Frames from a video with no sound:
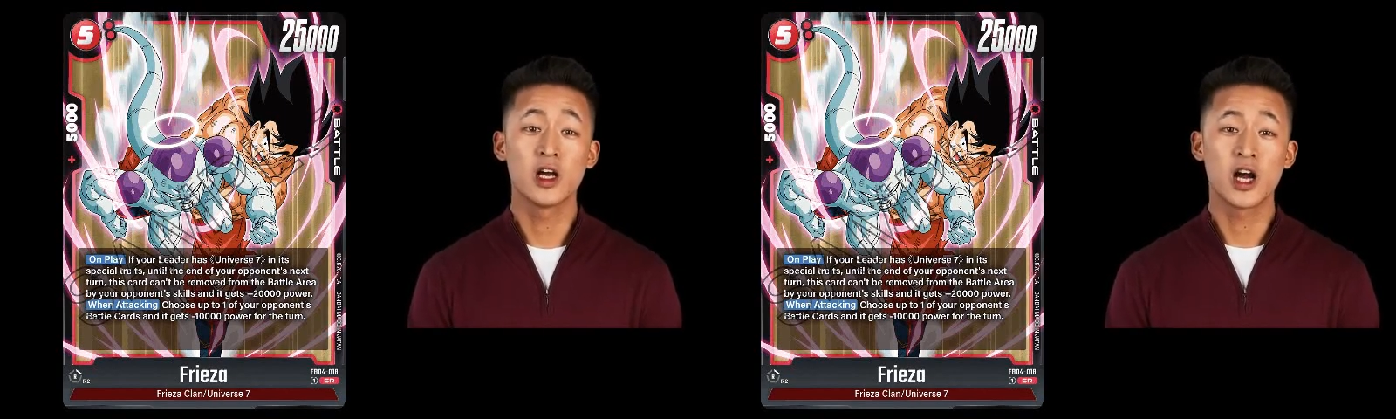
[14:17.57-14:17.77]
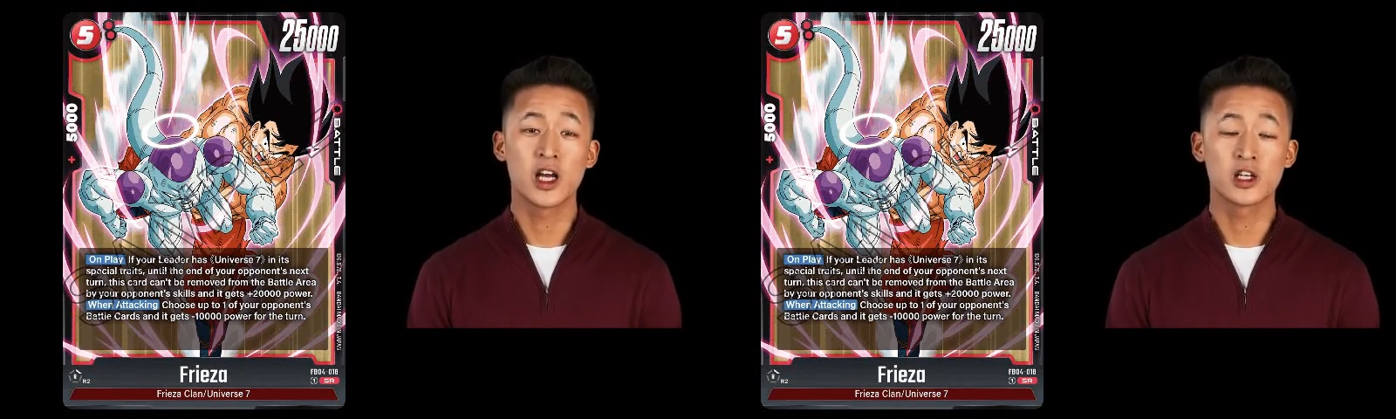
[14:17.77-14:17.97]

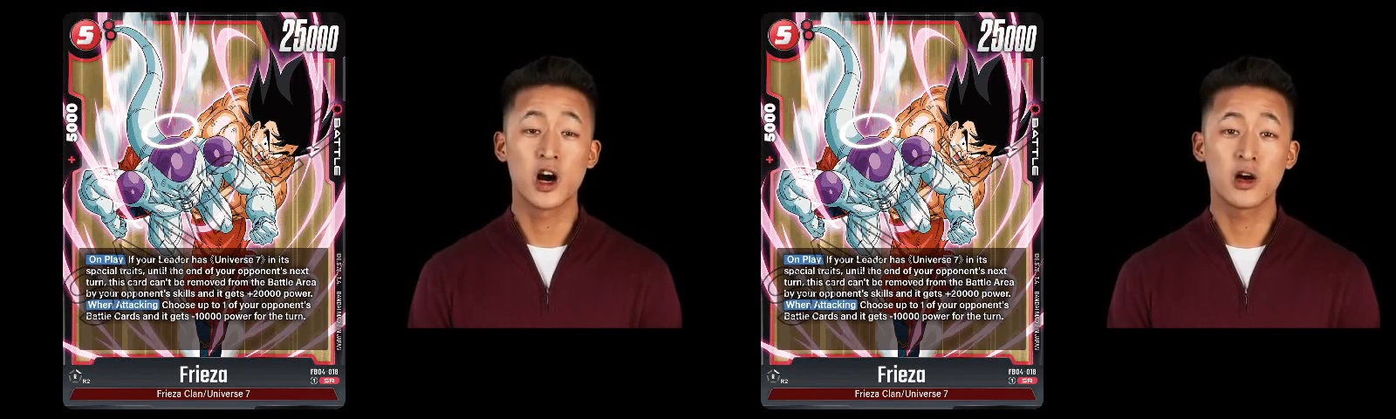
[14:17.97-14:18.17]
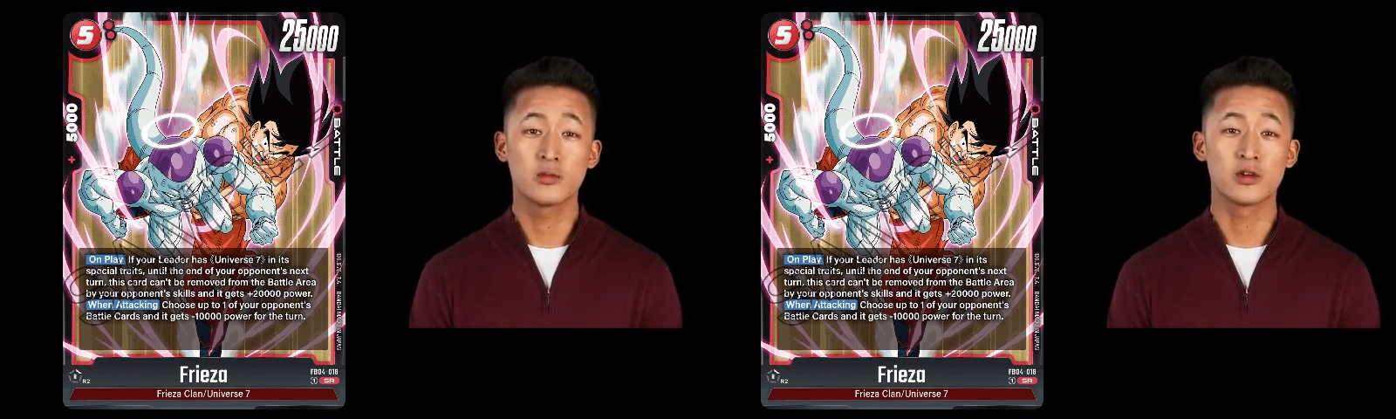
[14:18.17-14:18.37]
and
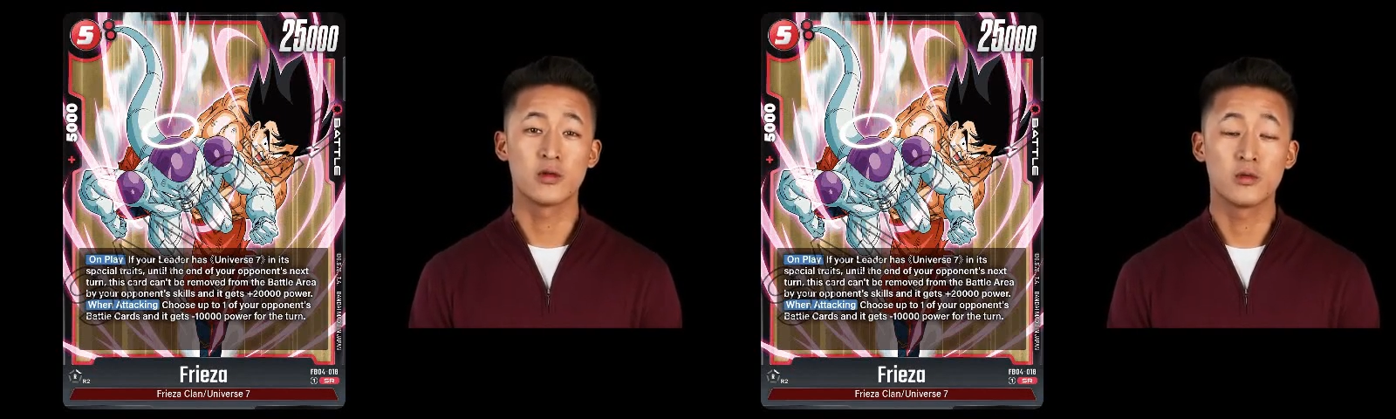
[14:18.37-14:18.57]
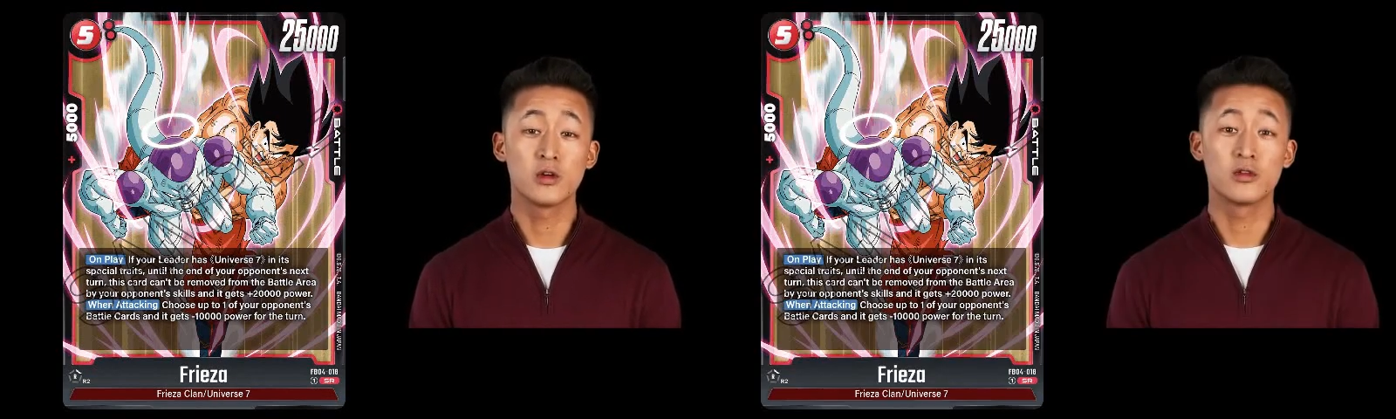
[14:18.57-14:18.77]
can't be
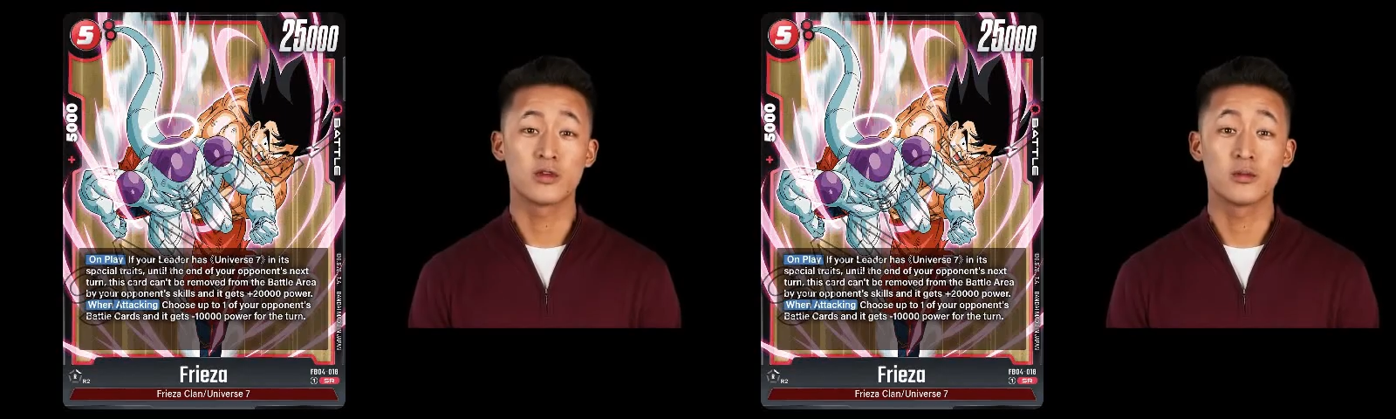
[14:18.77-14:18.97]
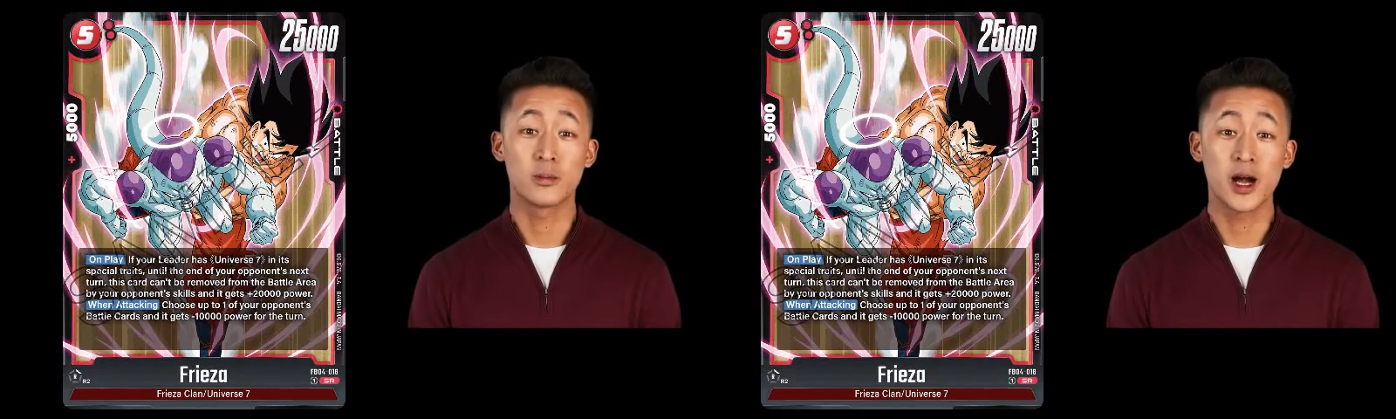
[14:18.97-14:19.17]
removed
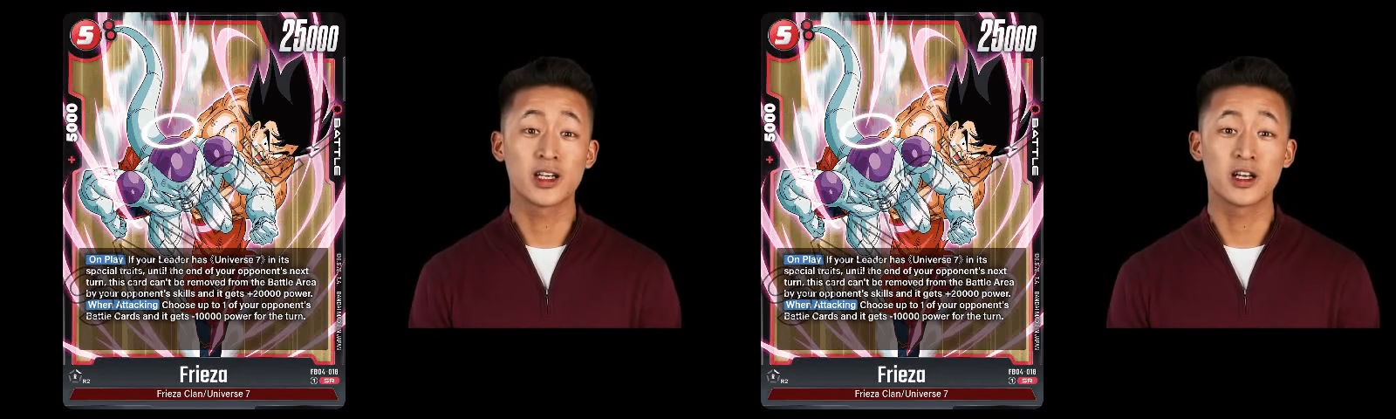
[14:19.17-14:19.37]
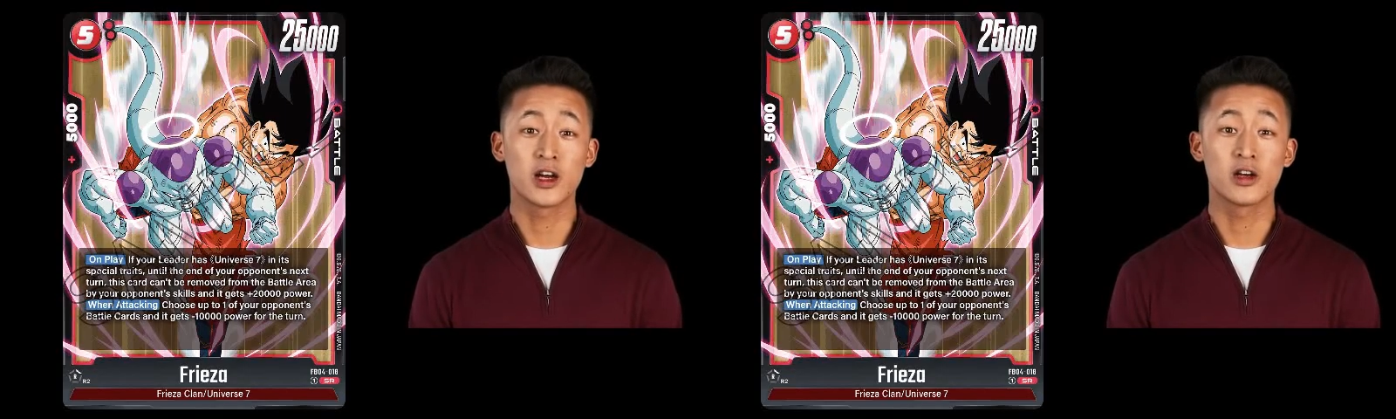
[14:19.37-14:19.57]
from the
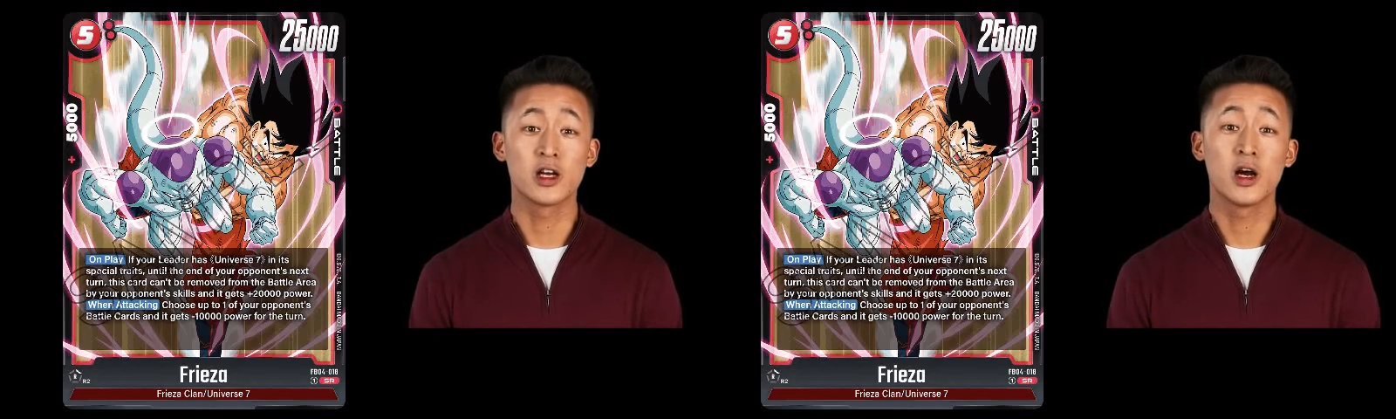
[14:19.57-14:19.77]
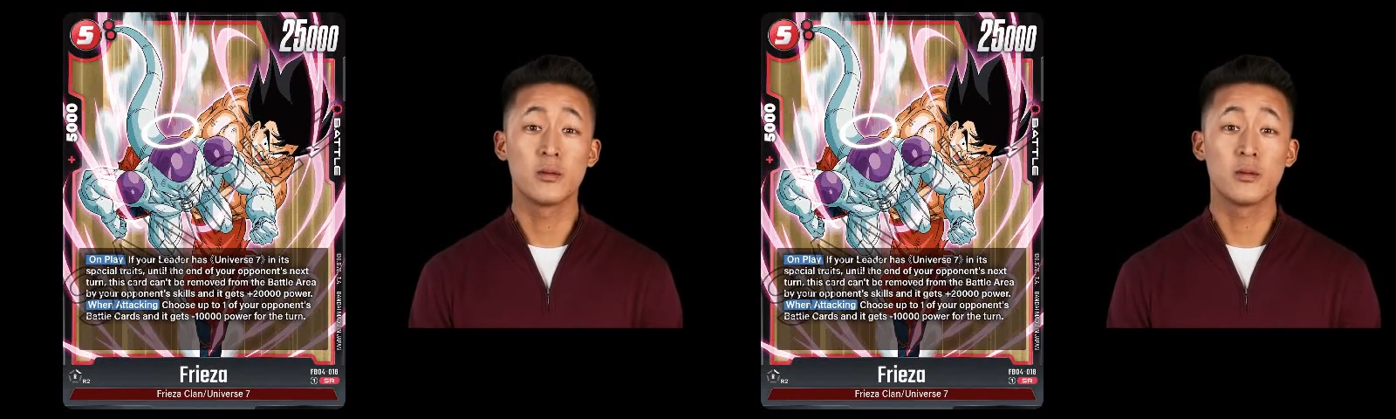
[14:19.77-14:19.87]
battle area